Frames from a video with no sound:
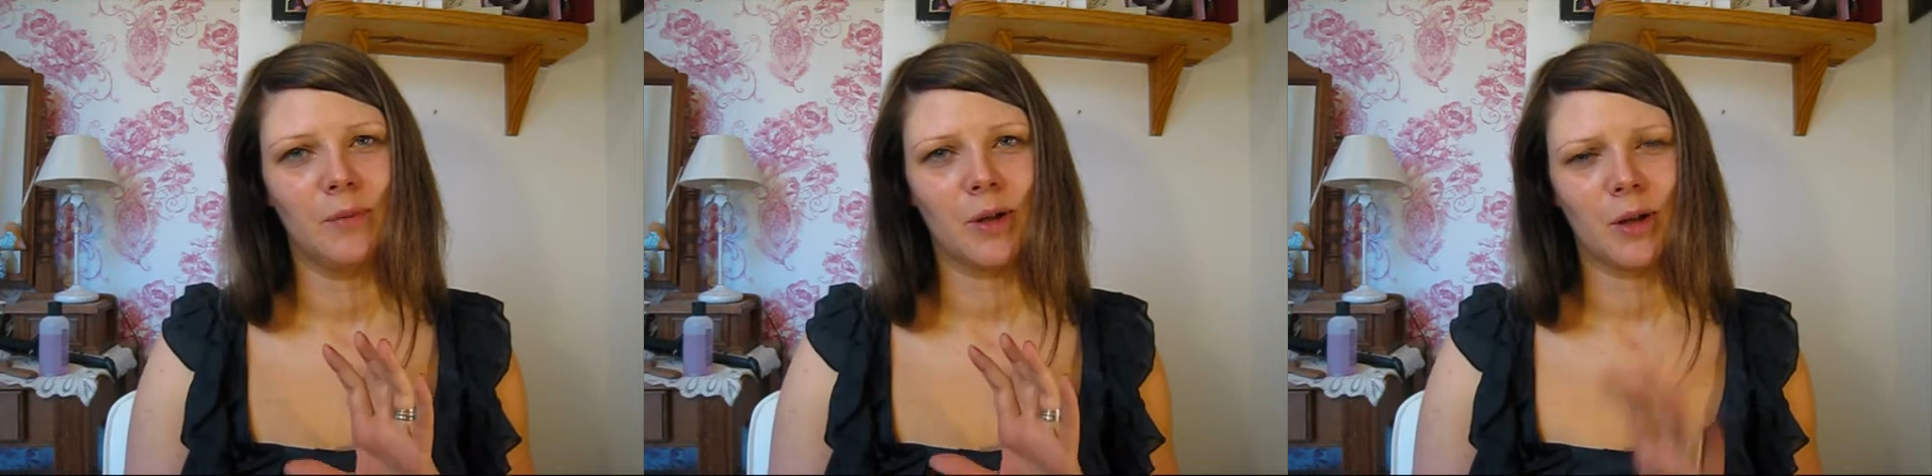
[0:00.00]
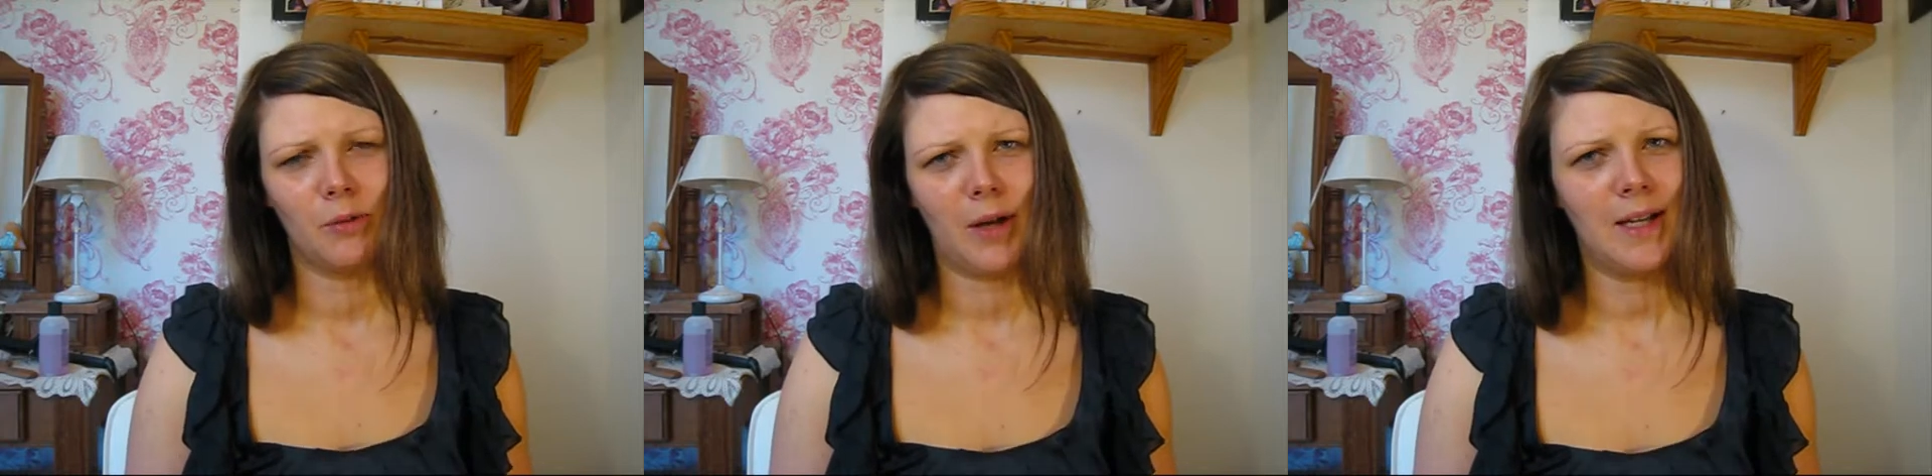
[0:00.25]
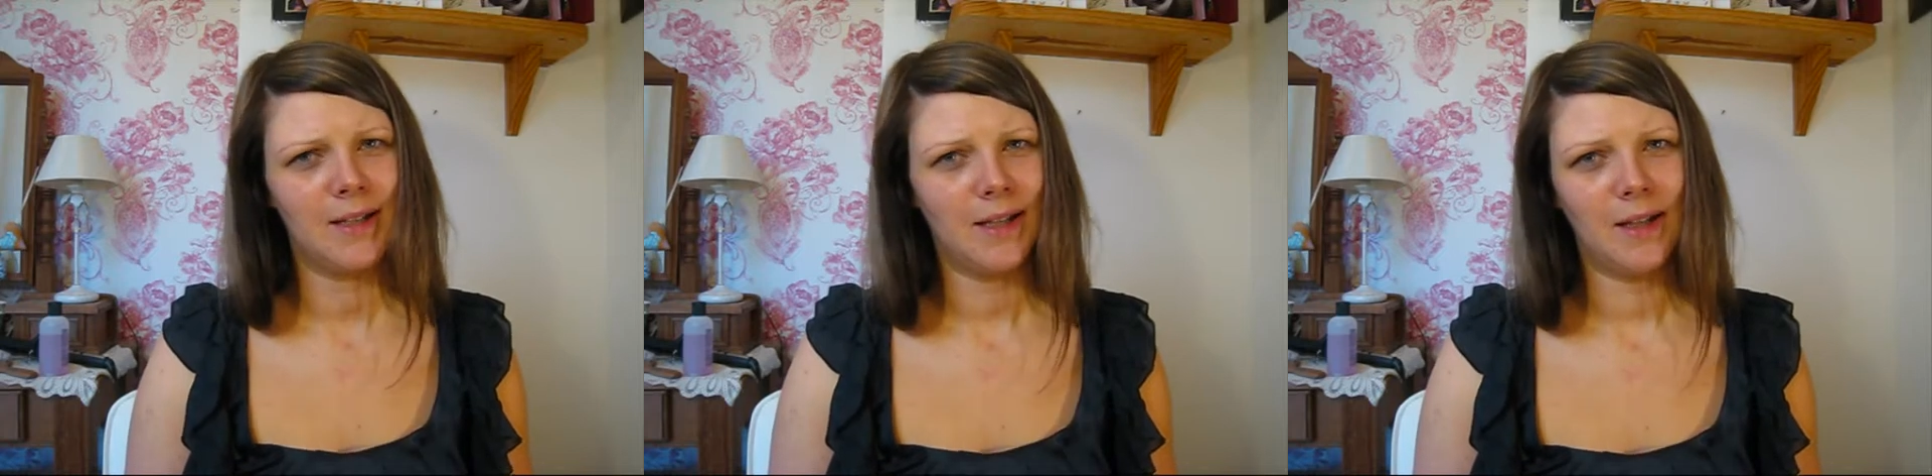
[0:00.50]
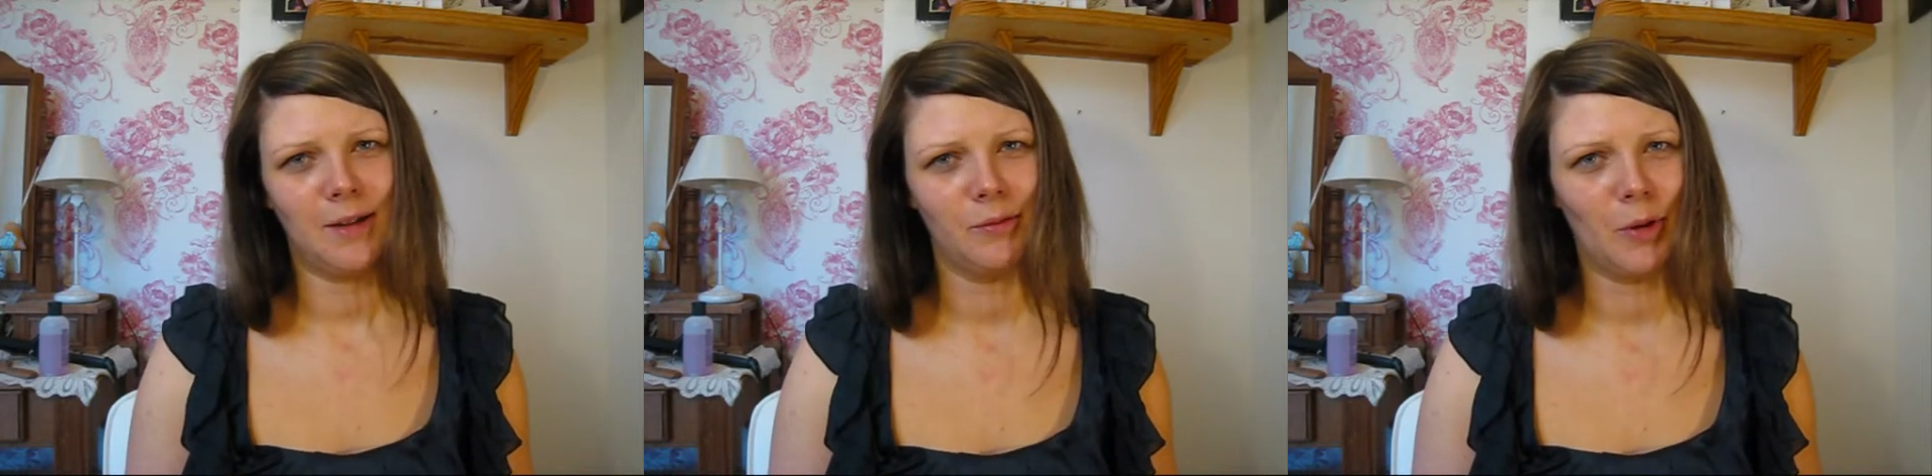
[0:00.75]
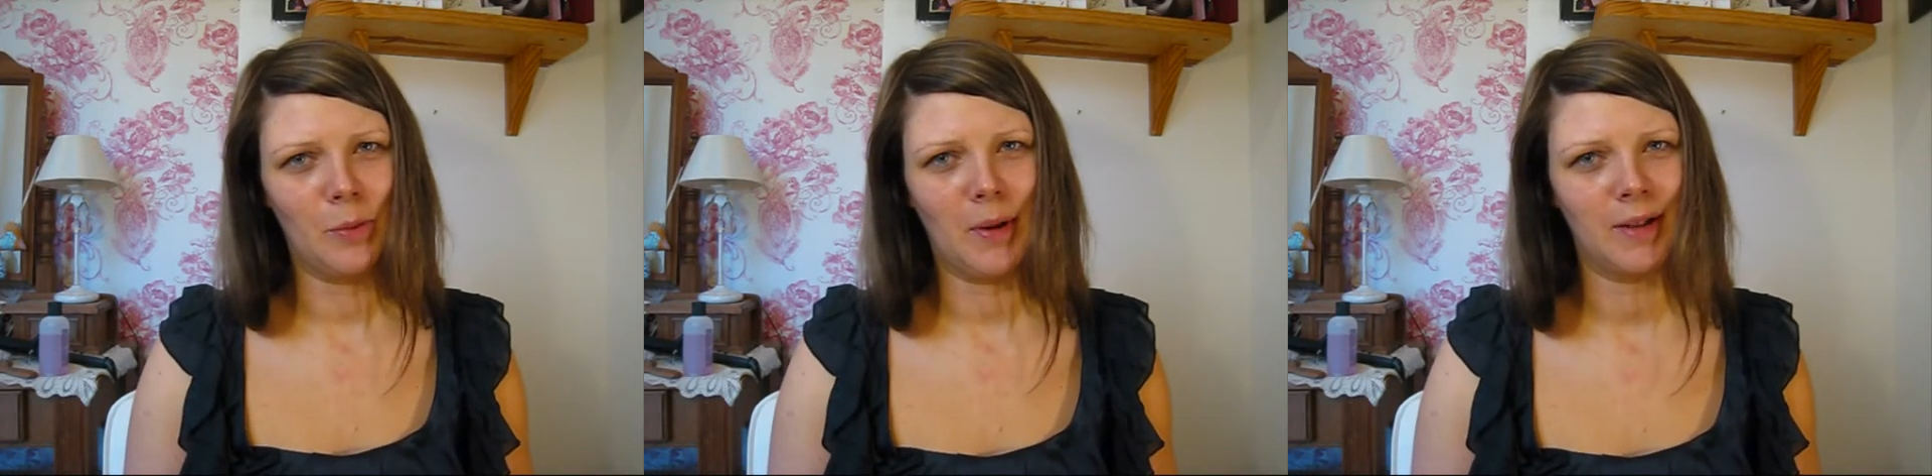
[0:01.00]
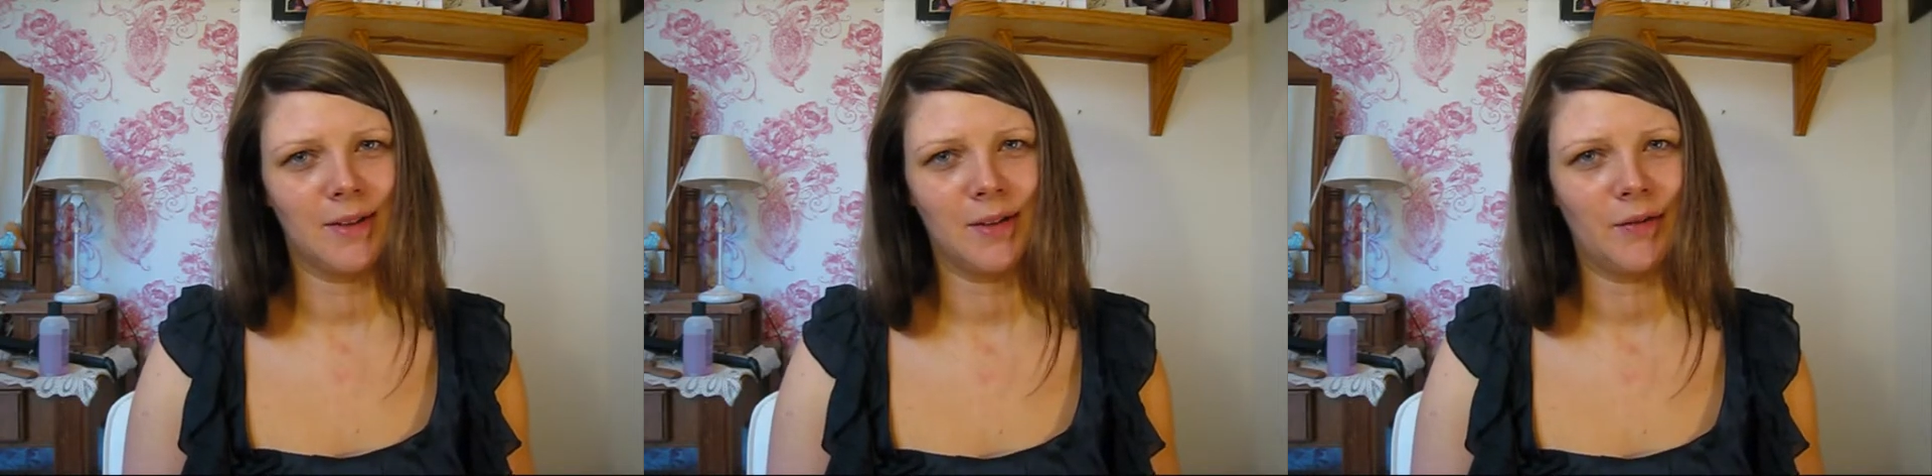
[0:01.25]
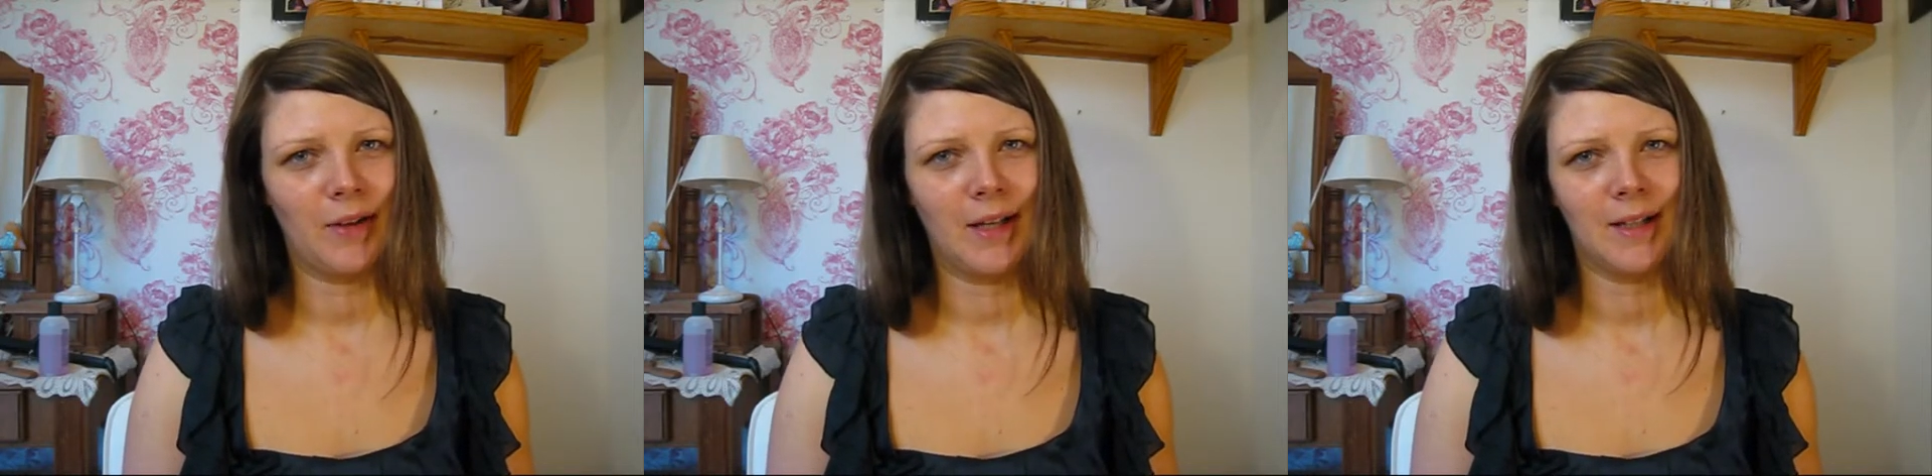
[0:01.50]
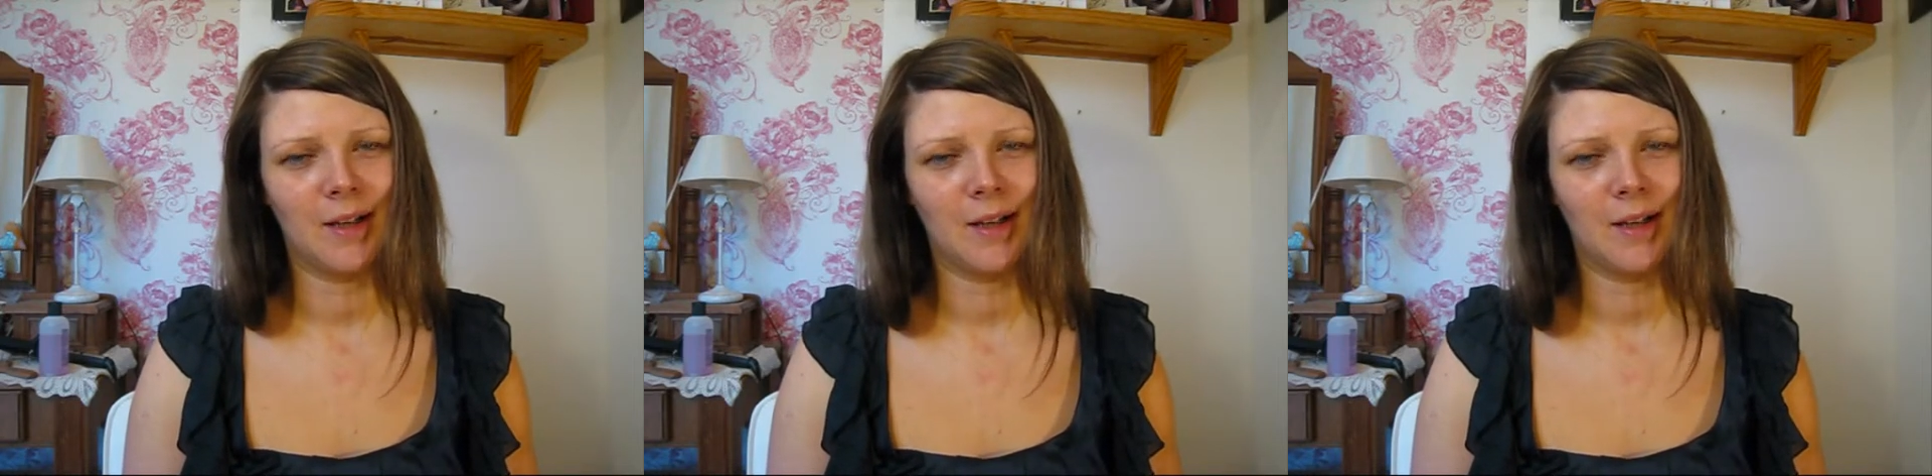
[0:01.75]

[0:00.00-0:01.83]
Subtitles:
crazy romance of it.